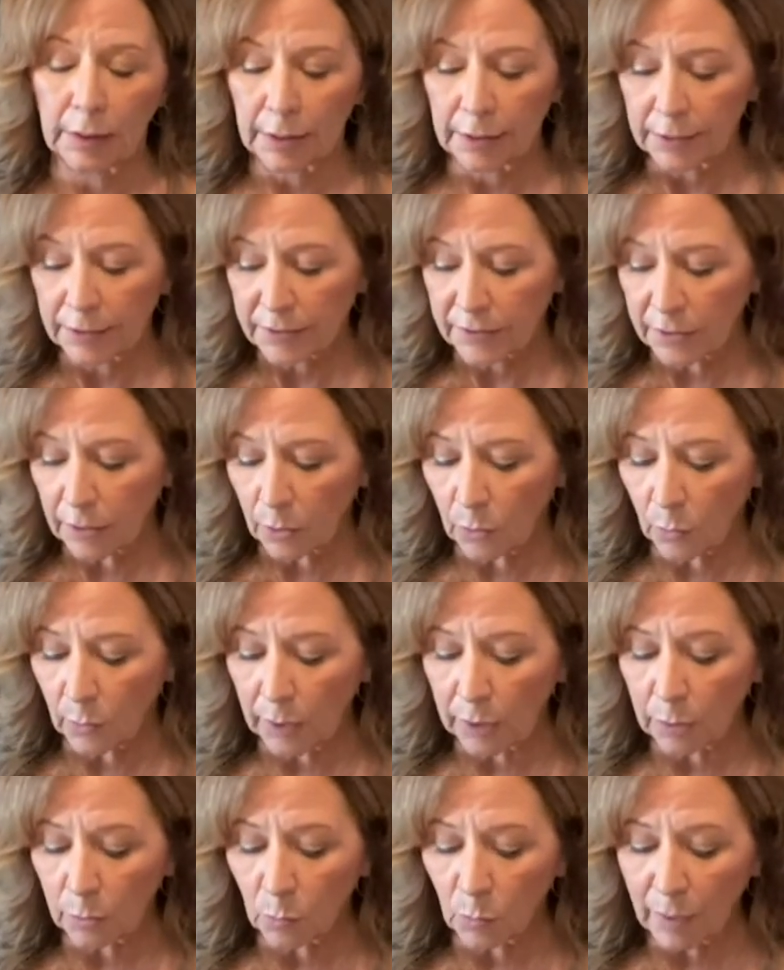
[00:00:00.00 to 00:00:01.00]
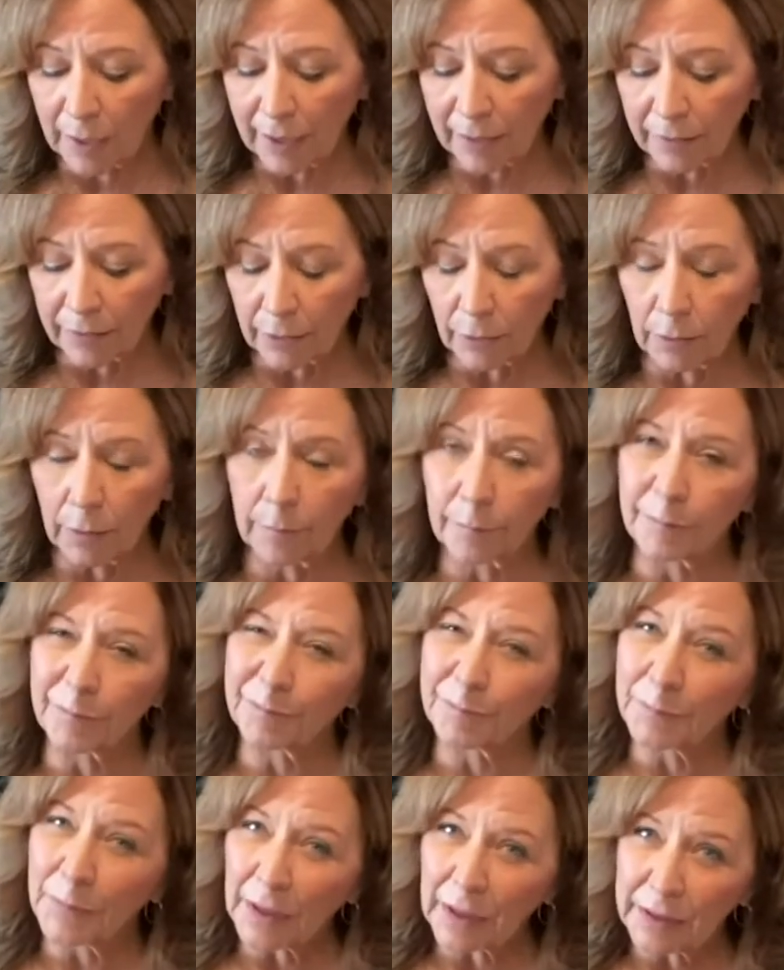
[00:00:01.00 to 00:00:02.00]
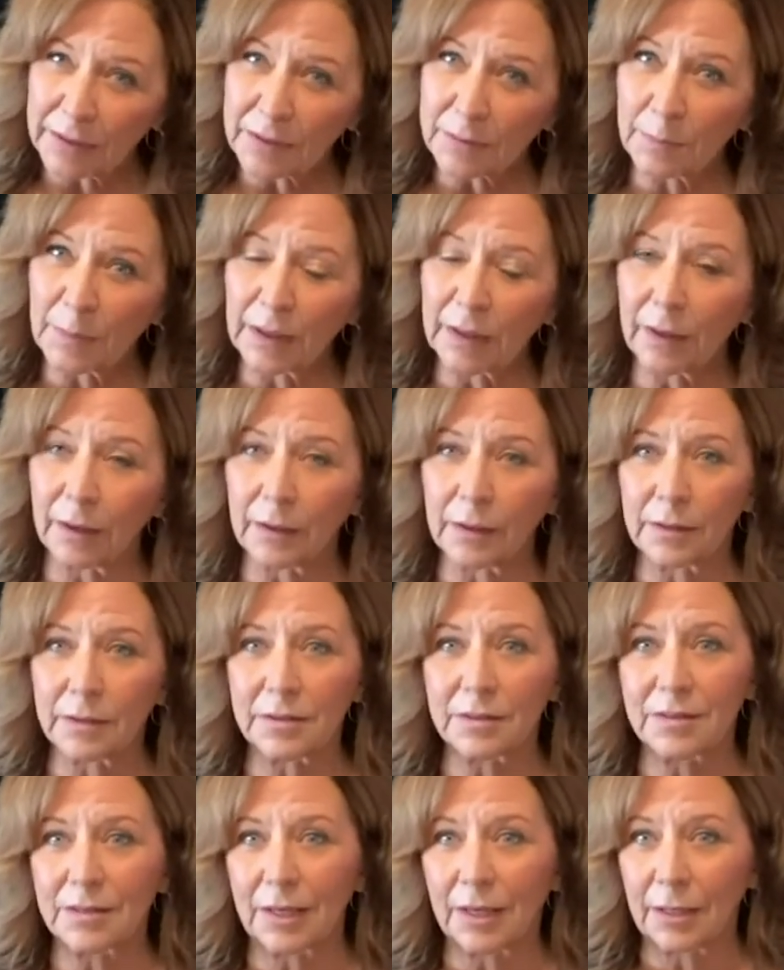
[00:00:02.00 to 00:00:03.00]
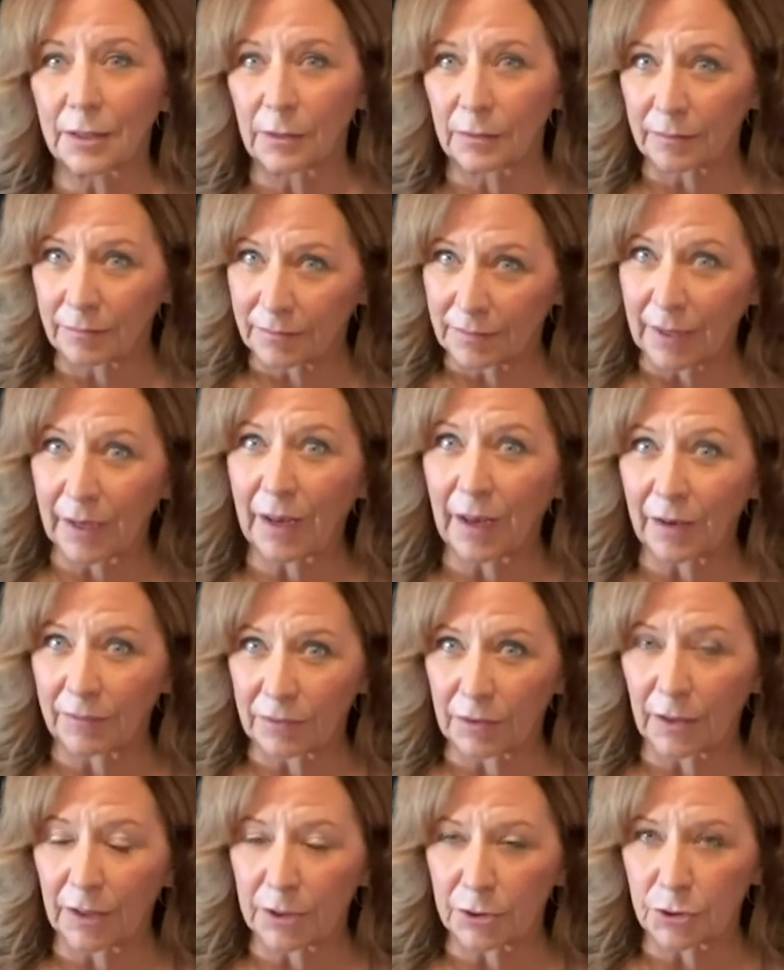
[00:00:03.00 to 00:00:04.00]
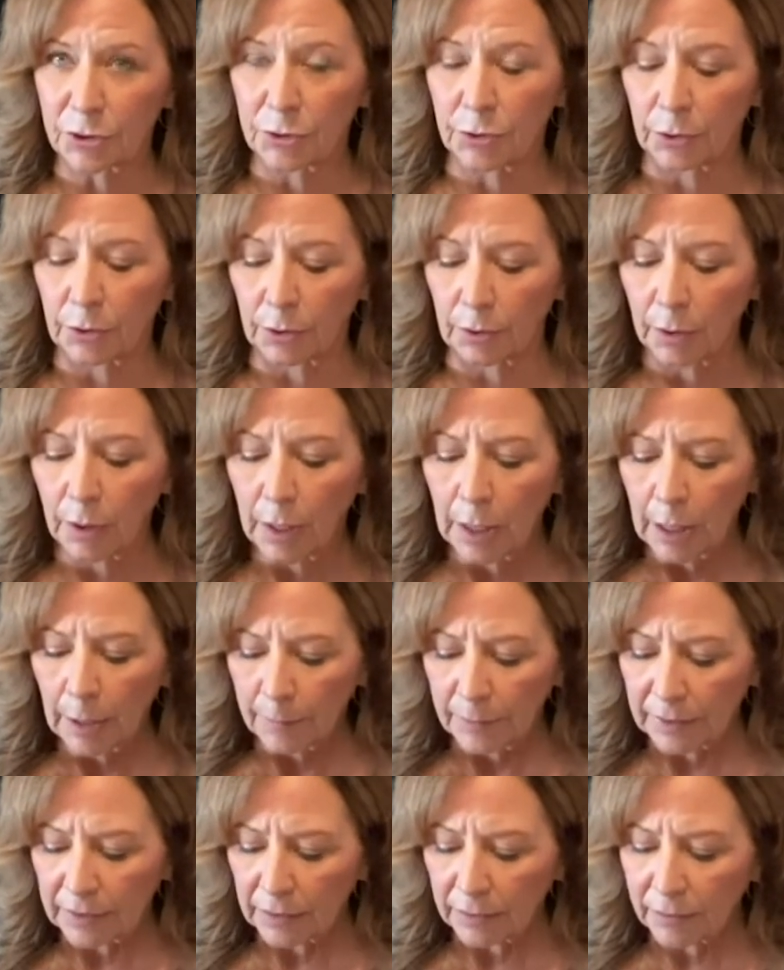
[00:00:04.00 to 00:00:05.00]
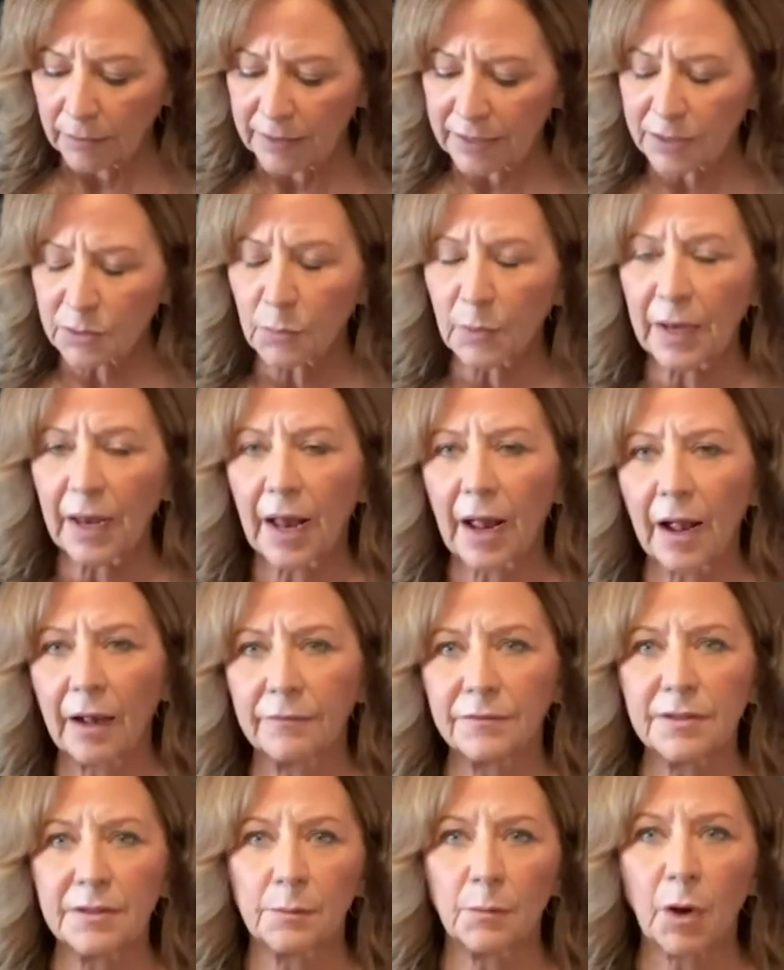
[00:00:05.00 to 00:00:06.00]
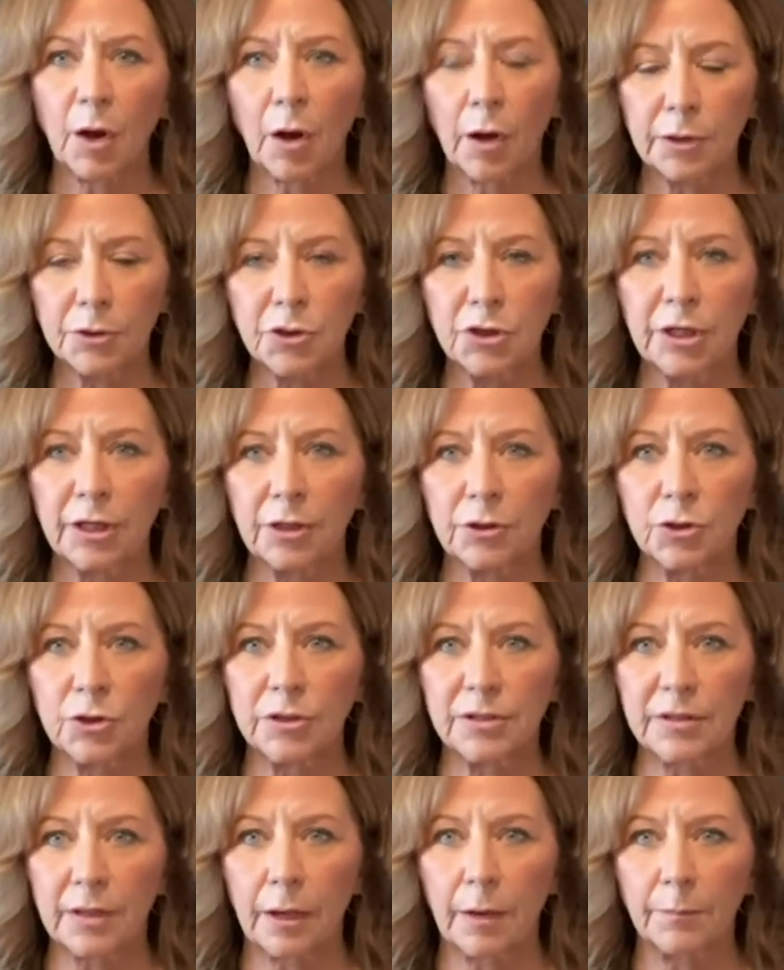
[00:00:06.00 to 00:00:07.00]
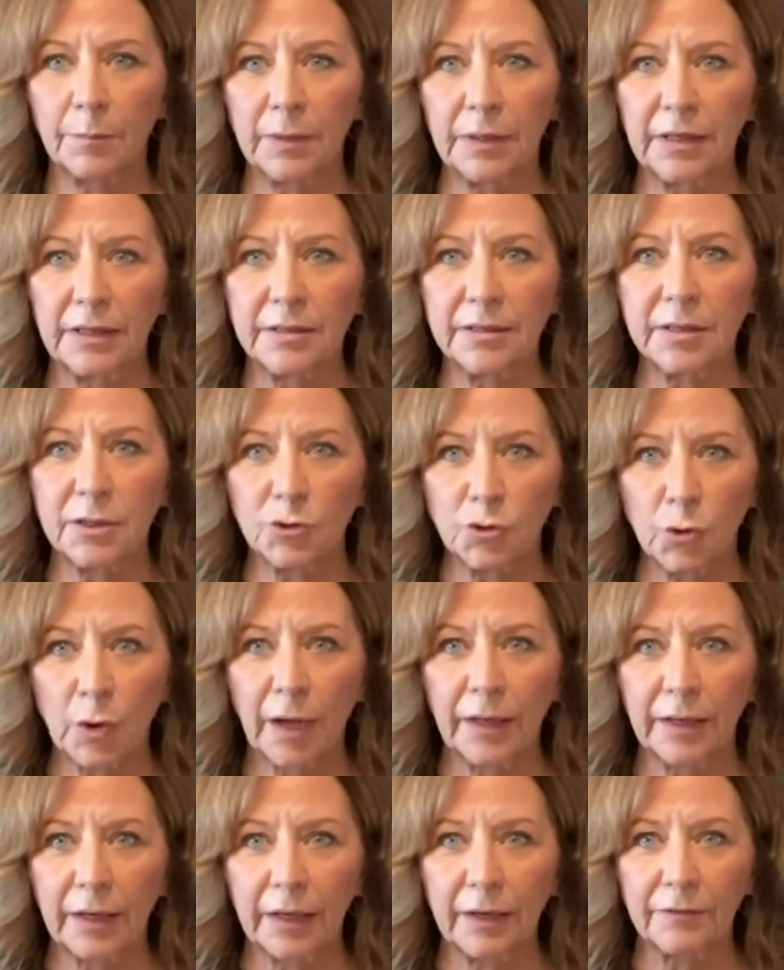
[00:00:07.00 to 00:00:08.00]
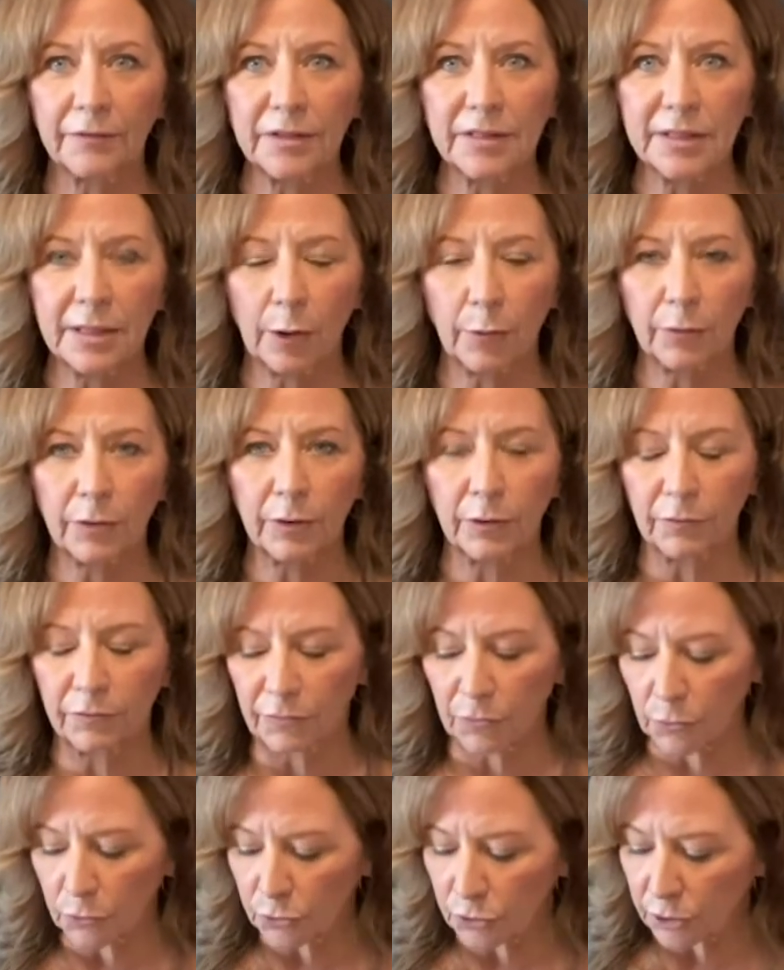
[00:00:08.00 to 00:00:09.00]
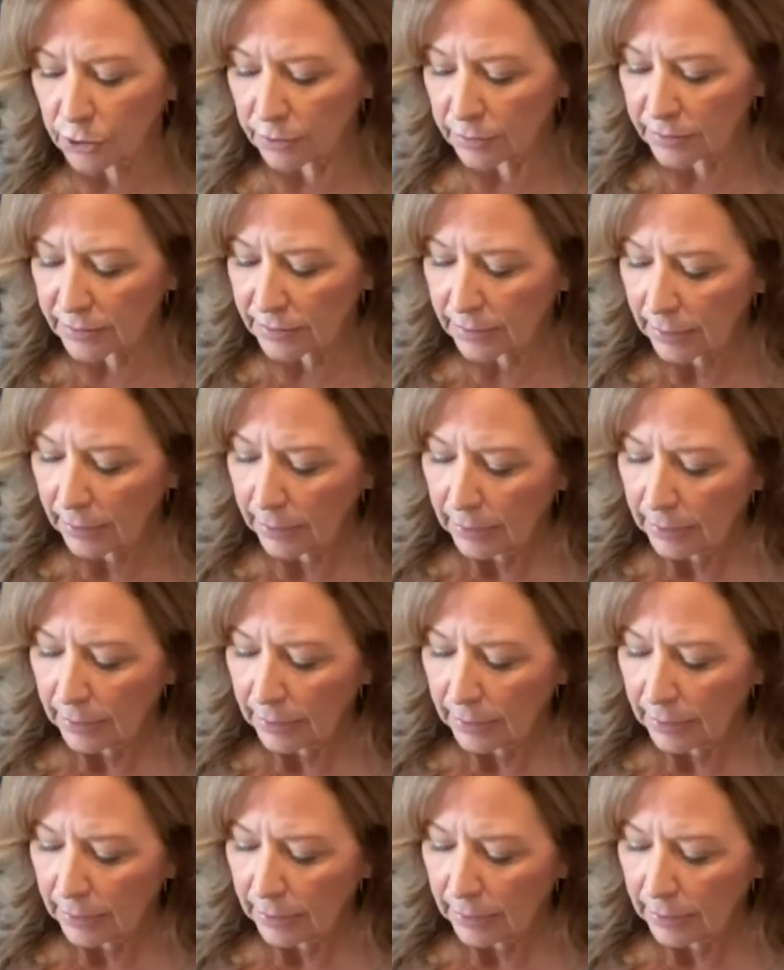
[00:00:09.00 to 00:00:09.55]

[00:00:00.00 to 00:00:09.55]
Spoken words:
So in a way they're a bust because they have a lot of sugar. But at least we have some conscientious companies that try to give us healthier versions.